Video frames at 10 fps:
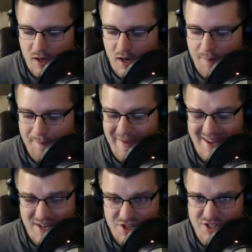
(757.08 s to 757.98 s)

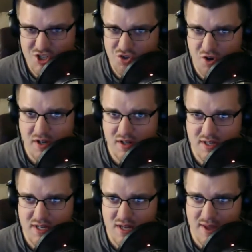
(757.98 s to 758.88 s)
Mage is strictly
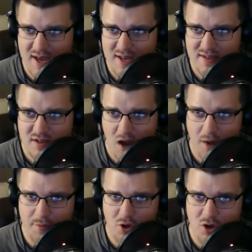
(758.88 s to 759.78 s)
DPS.
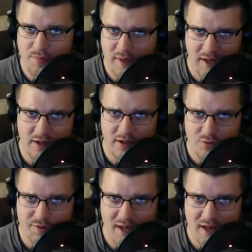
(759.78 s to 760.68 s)
You could be a healer
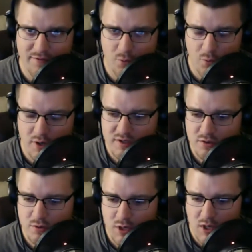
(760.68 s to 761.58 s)
with that if you wanted to.